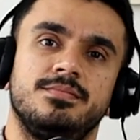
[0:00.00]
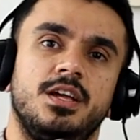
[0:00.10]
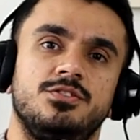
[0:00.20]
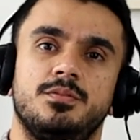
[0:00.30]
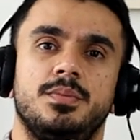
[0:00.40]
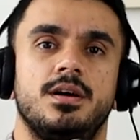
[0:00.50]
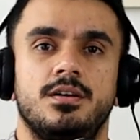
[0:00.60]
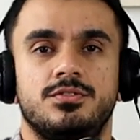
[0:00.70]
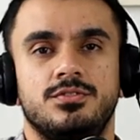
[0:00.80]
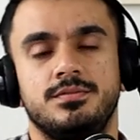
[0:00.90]
Here's your
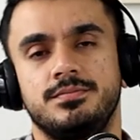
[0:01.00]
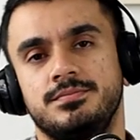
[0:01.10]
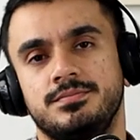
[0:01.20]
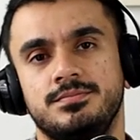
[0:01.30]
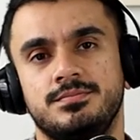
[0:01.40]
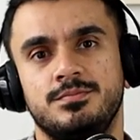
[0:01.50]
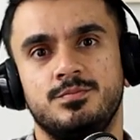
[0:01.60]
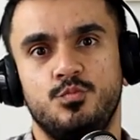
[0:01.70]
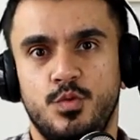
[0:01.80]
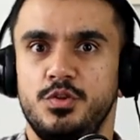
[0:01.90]
pass.
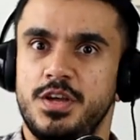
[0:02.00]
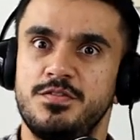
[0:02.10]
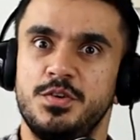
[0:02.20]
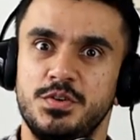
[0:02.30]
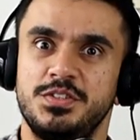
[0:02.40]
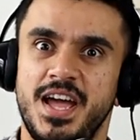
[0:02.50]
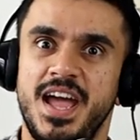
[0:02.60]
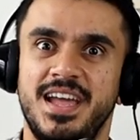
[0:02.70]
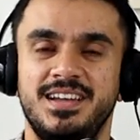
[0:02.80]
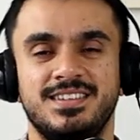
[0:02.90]
Well, you have a good
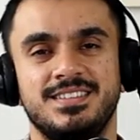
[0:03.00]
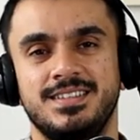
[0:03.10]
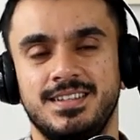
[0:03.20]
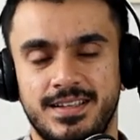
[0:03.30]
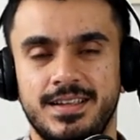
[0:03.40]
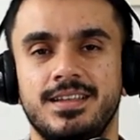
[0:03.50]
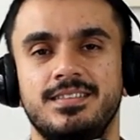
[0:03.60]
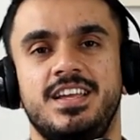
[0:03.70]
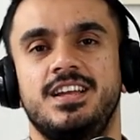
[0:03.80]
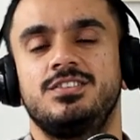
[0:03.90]
day.
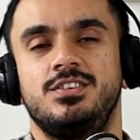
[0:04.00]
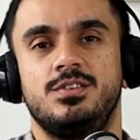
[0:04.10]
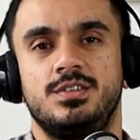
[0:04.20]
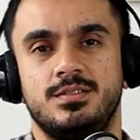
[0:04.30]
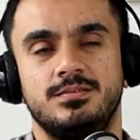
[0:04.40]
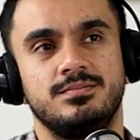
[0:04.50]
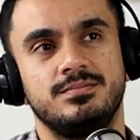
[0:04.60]
Thanks, you too.